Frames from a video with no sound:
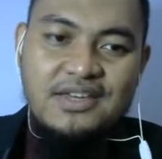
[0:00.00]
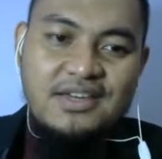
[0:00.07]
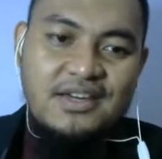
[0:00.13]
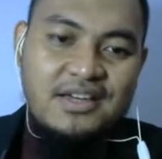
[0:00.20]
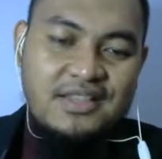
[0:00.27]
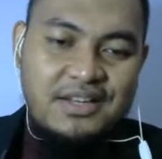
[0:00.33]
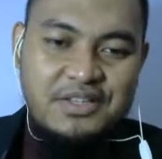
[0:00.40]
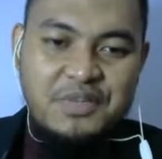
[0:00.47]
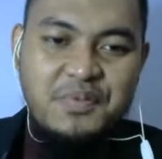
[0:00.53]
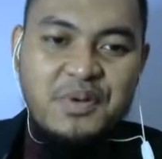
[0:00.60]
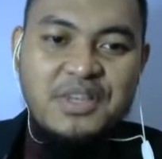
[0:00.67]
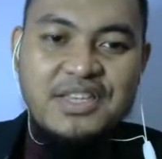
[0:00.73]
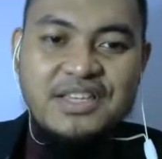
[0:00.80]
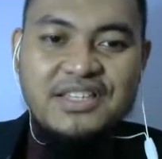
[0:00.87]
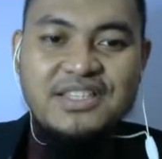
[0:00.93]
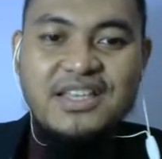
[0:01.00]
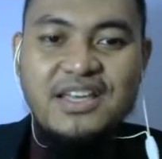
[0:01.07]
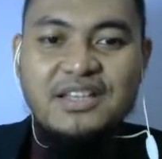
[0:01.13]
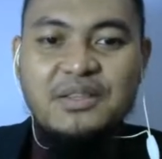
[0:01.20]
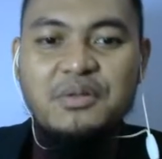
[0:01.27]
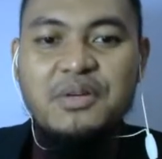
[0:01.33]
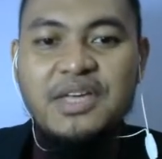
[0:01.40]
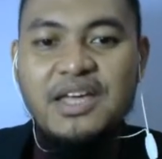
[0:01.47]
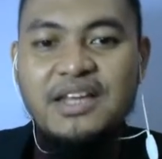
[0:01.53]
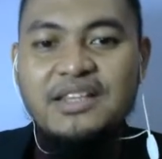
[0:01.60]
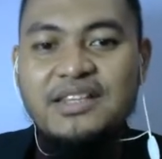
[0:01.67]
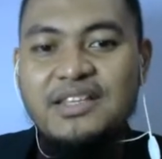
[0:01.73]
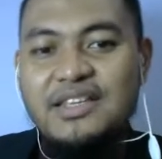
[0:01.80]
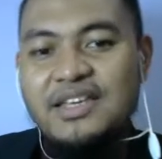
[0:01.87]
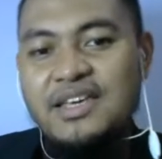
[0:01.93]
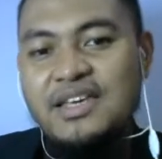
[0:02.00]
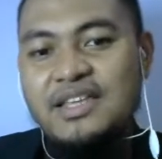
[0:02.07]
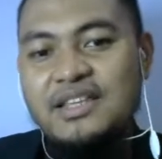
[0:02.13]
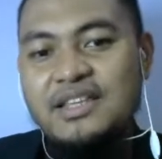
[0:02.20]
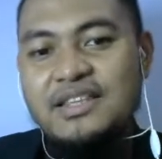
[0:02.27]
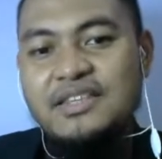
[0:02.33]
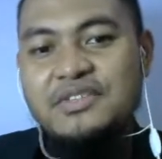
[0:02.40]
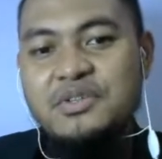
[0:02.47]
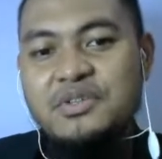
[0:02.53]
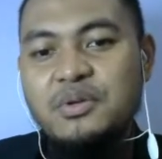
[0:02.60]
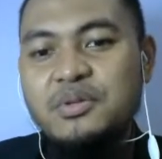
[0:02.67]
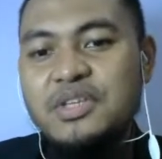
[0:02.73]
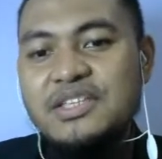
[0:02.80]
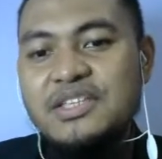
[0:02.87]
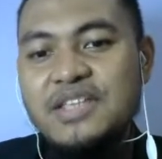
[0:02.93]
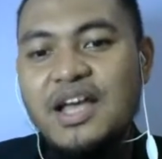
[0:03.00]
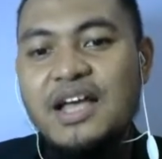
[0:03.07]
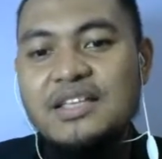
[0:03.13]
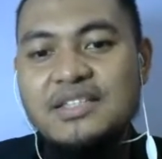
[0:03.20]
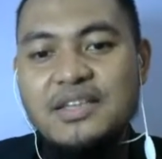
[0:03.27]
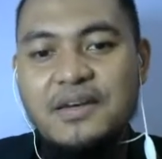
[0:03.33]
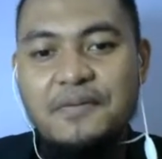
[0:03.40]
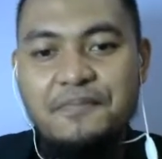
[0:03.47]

an archipelagic state located in Southeast Asia.